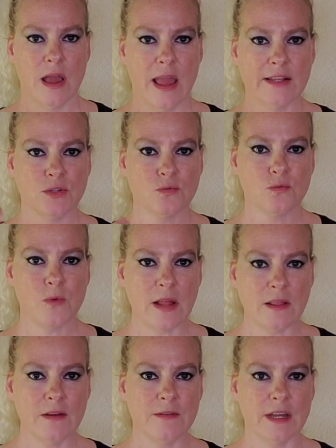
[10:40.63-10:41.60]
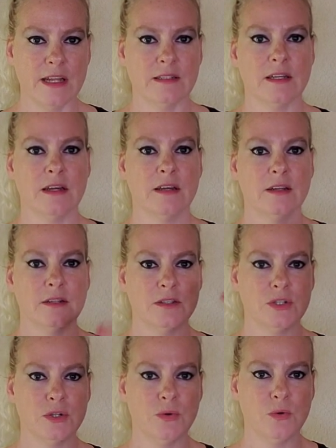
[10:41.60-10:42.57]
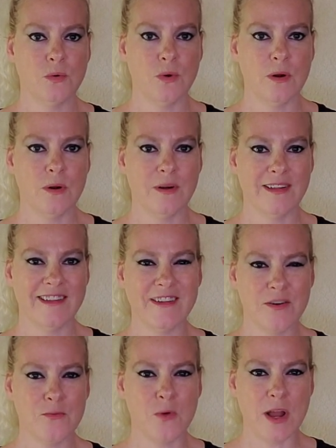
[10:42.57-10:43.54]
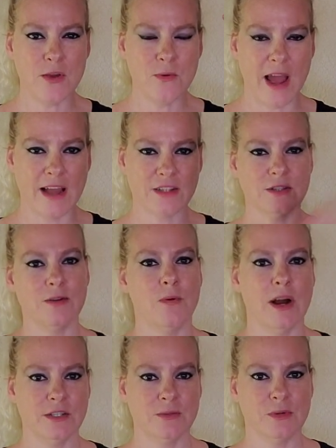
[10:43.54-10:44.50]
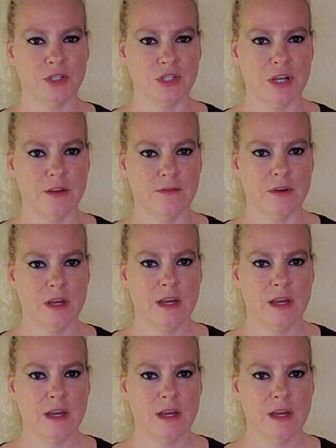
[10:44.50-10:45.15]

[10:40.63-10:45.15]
it's relevant to what you actually want to achieve.